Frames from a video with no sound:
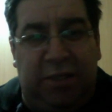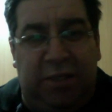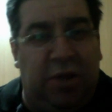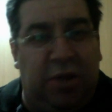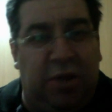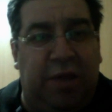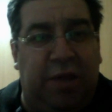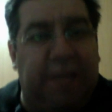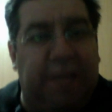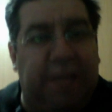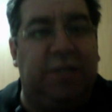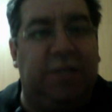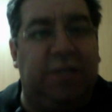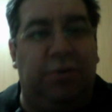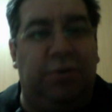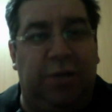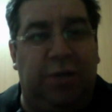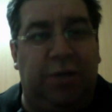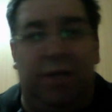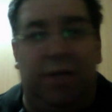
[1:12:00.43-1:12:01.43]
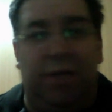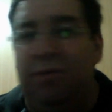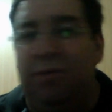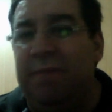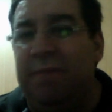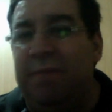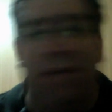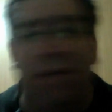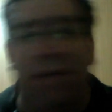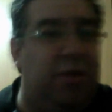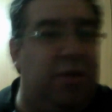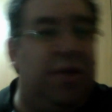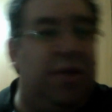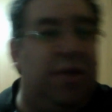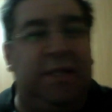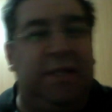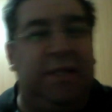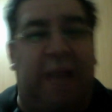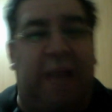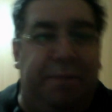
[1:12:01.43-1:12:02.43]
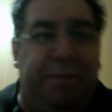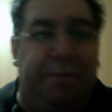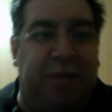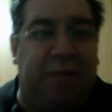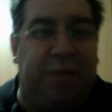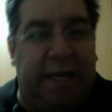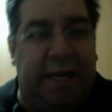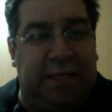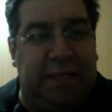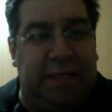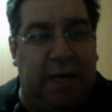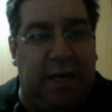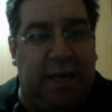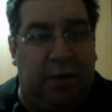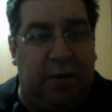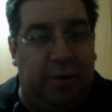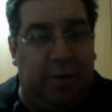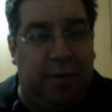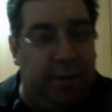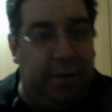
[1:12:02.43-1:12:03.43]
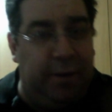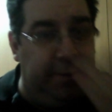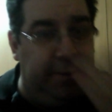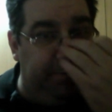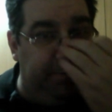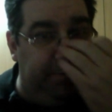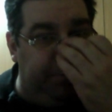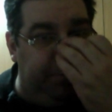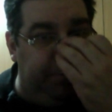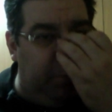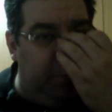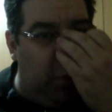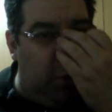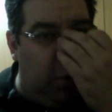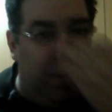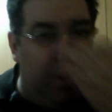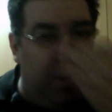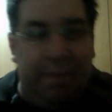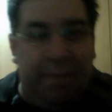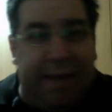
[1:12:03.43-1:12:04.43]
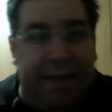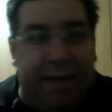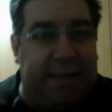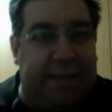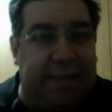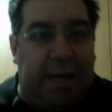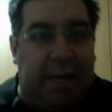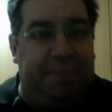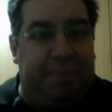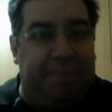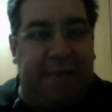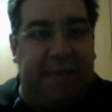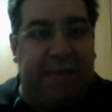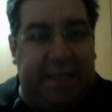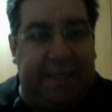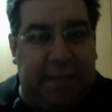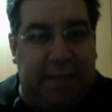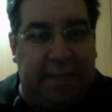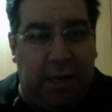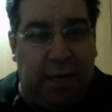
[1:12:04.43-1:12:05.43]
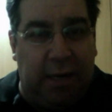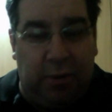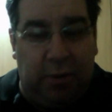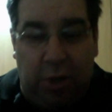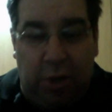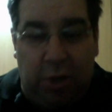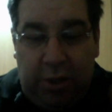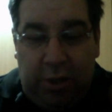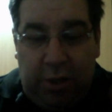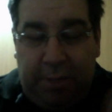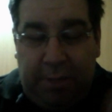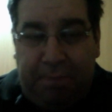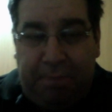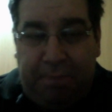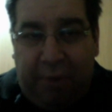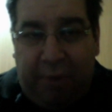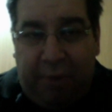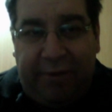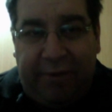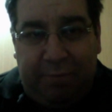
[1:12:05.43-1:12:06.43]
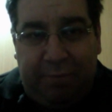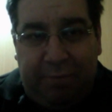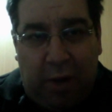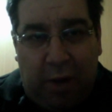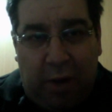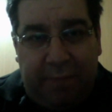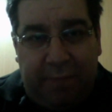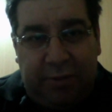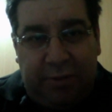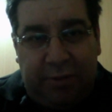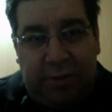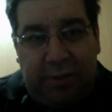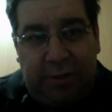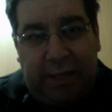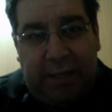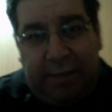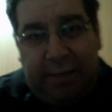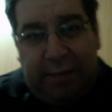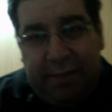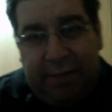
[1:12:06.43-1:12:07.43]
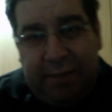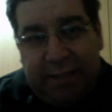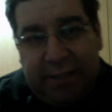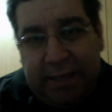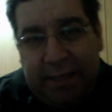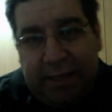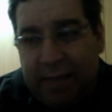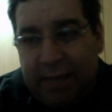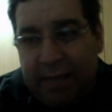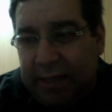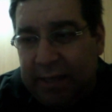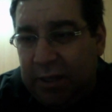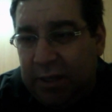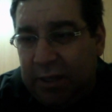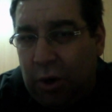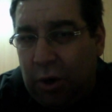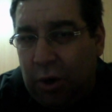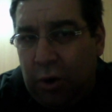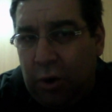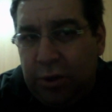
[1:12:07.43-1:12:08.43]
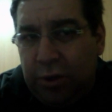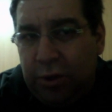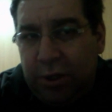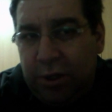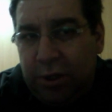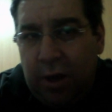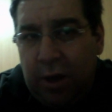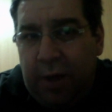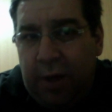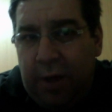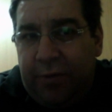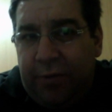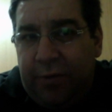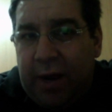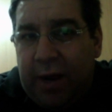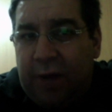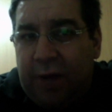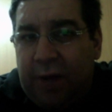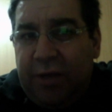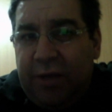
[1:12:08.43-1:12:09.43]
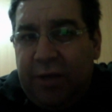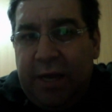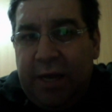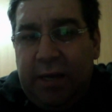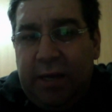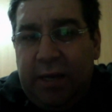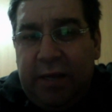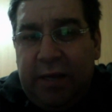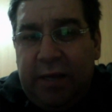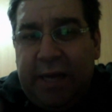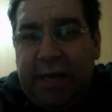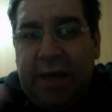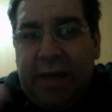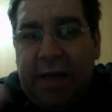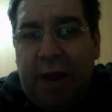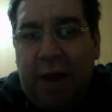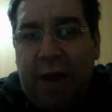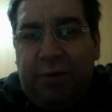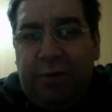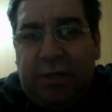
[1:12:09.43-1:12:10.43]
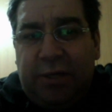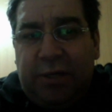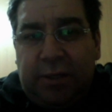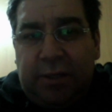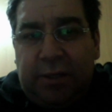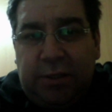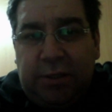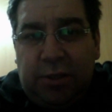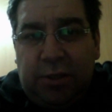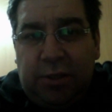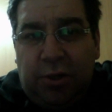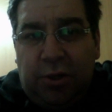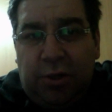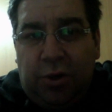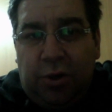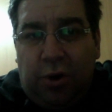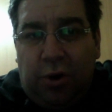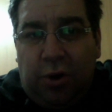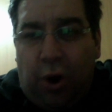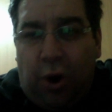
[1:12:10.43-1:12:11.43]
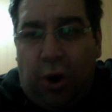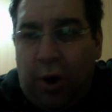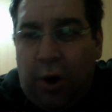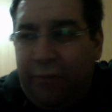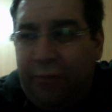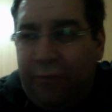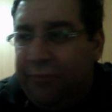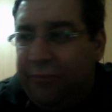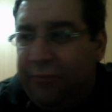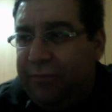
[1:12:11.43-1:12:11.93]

the things totally. We make the things upside down. We make it upside down. The Prophet Muhammad SAW, he said that those they are the inheritors of